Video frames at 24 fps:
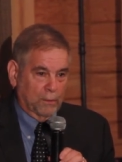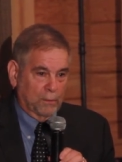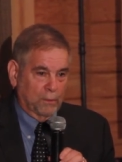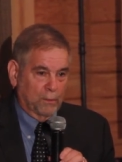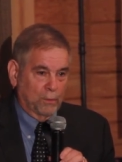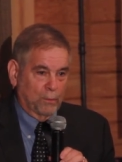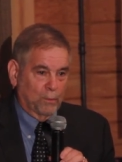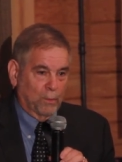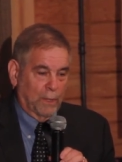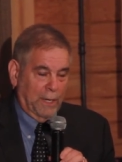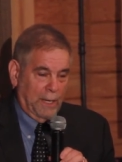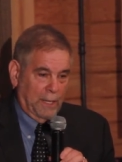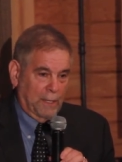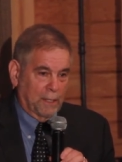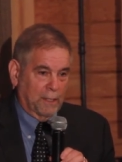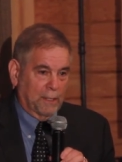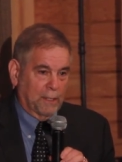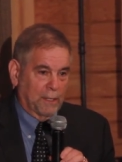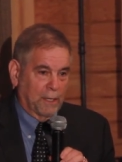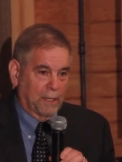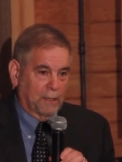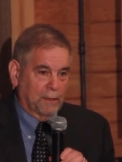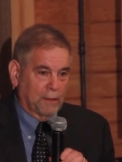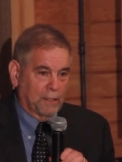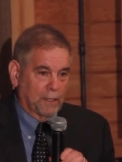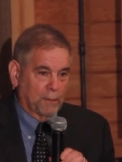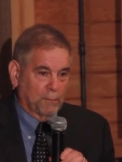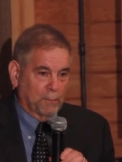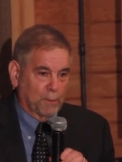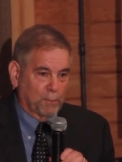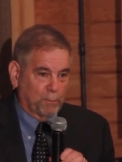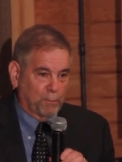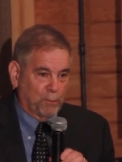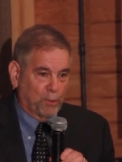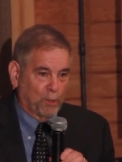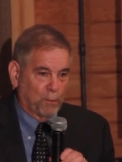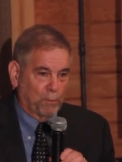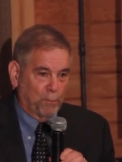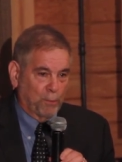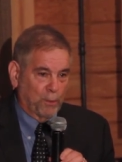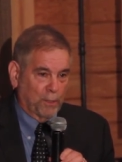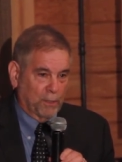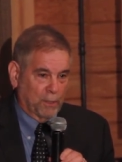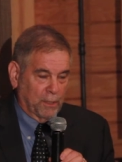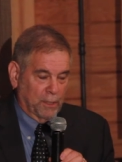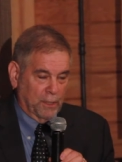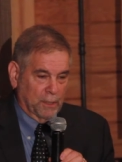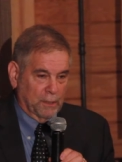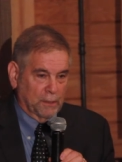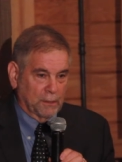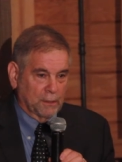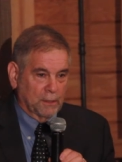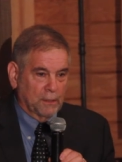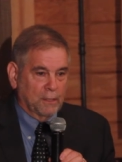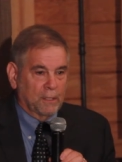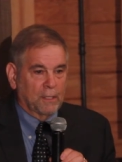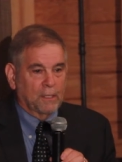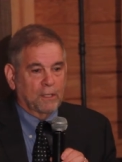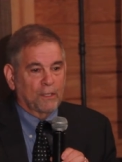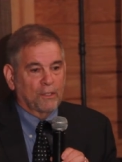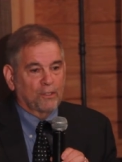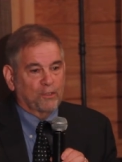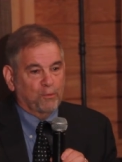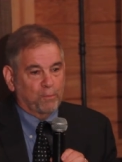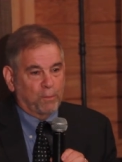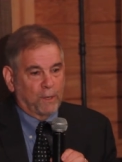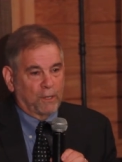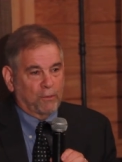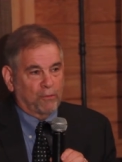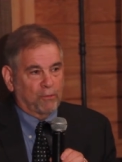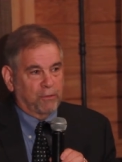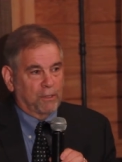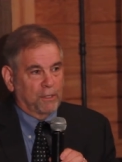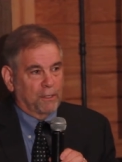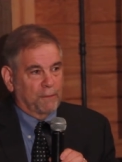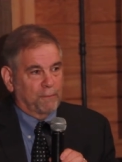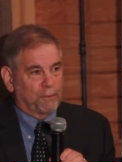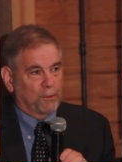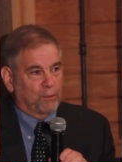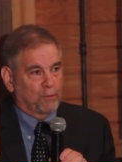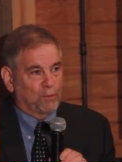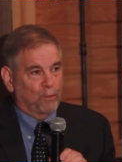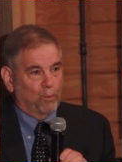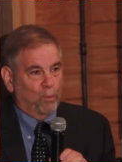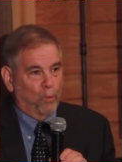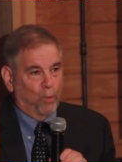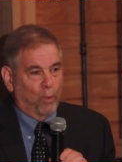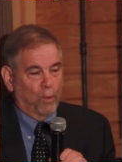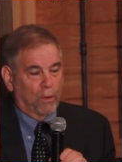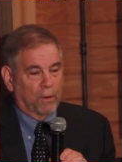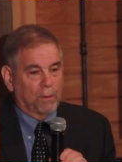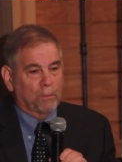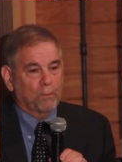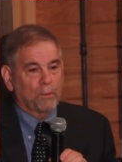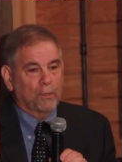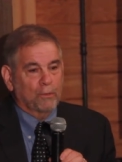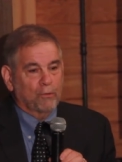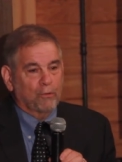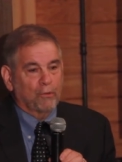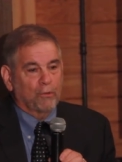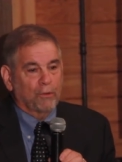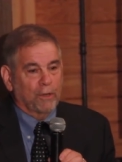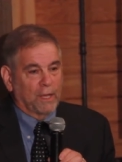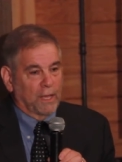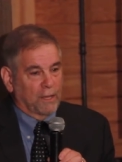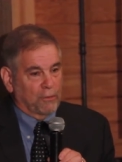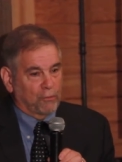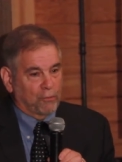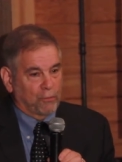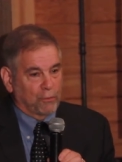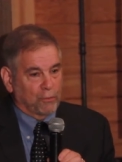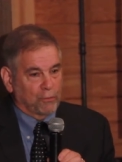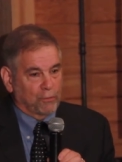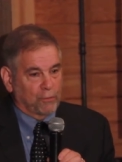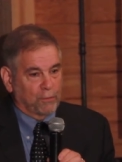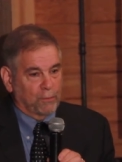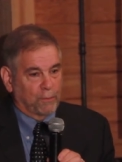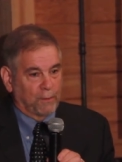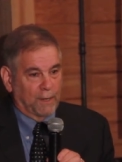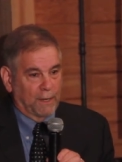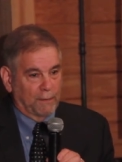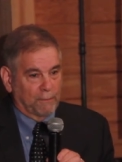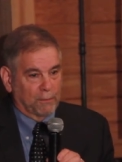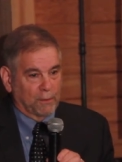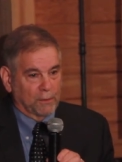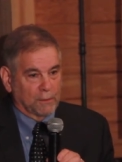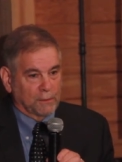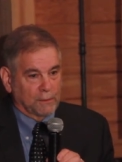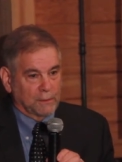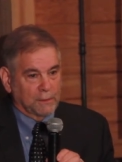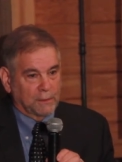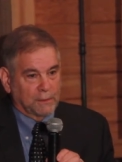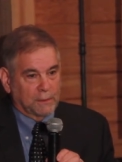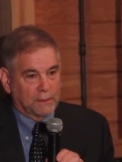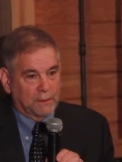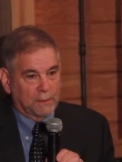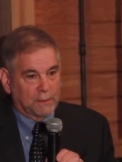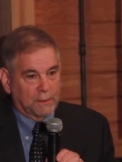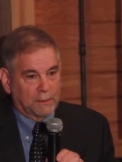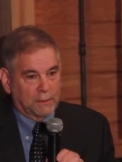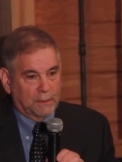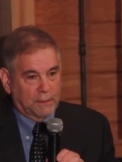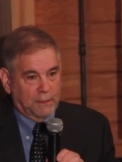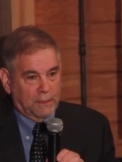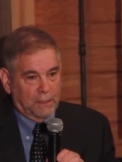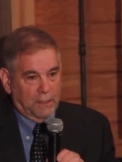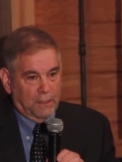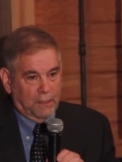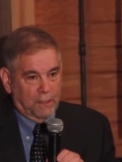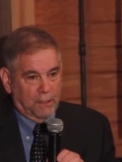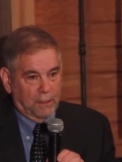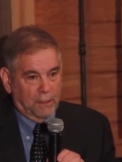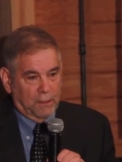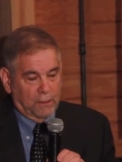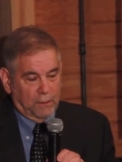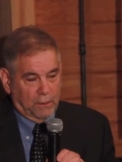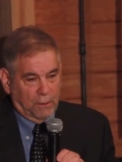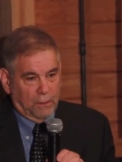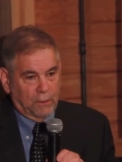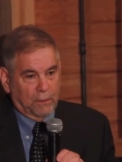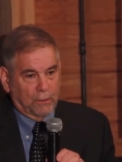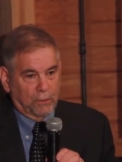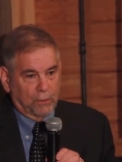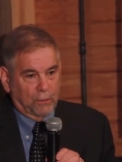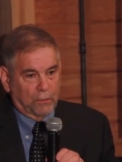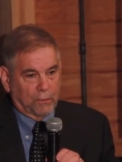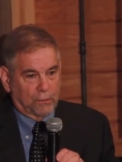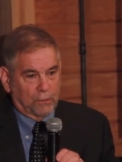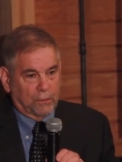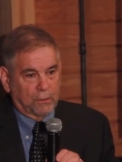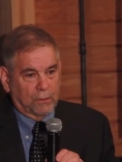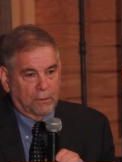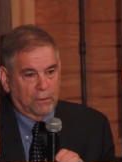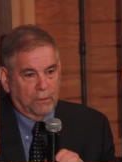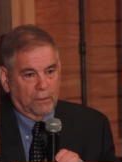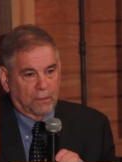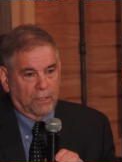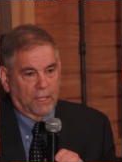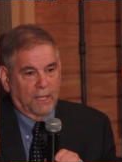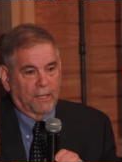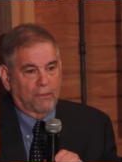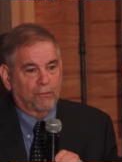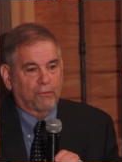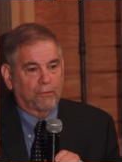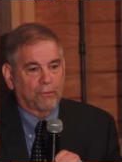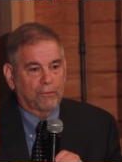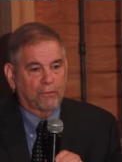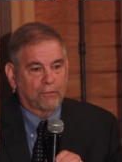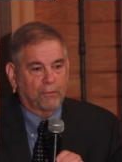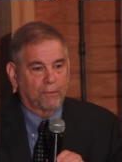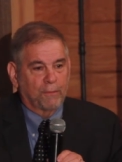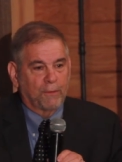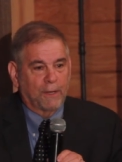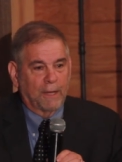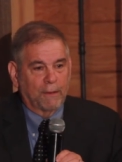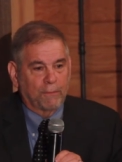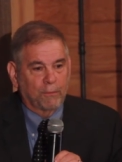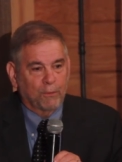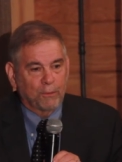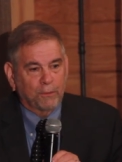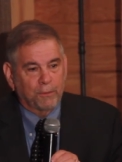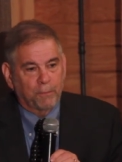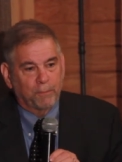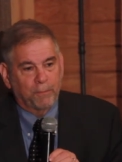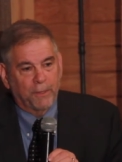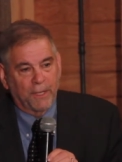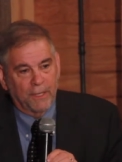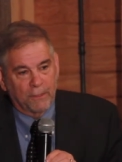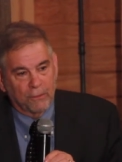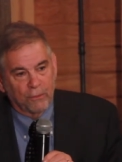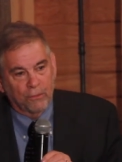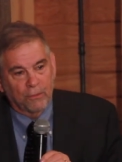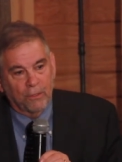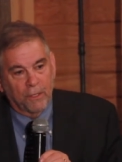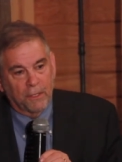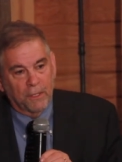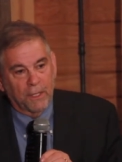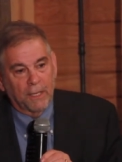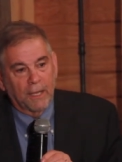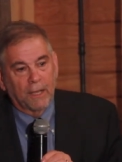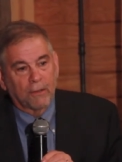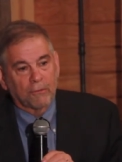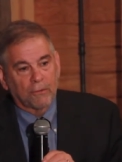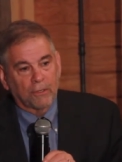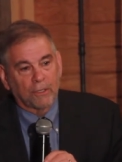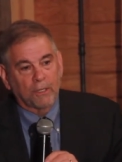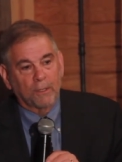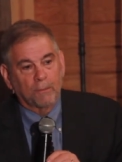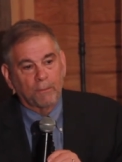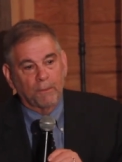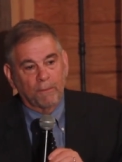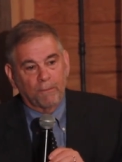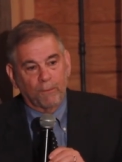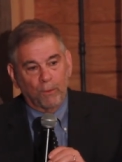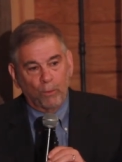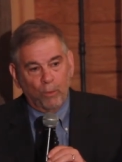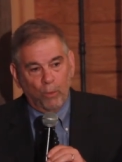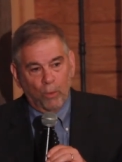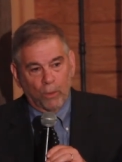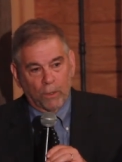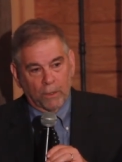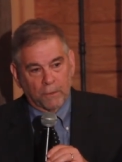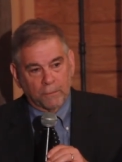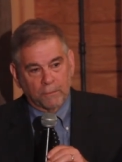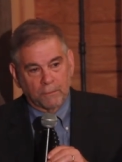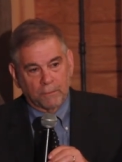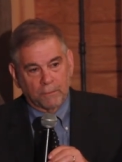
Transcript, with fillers: You allocate them appropriately, especially if it's a war in which your national survival uh, your your national survival depends on the outcome of the war.